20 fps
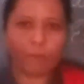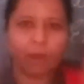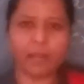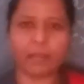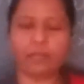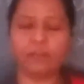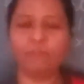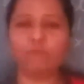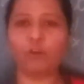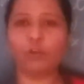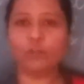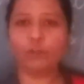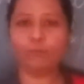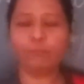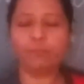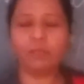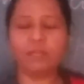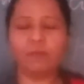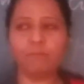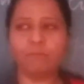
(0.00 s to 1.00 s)
mind, what do
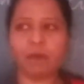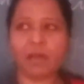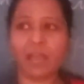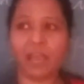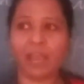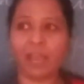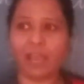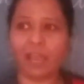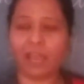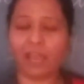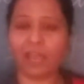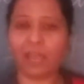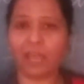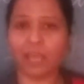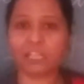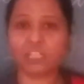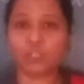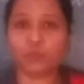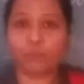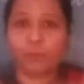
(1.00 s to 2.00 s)
you mean by
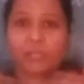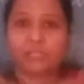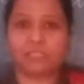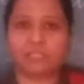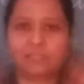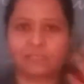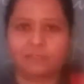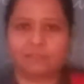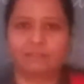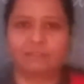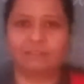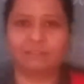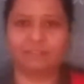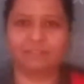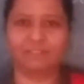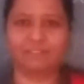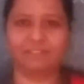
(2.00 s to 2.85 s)
express?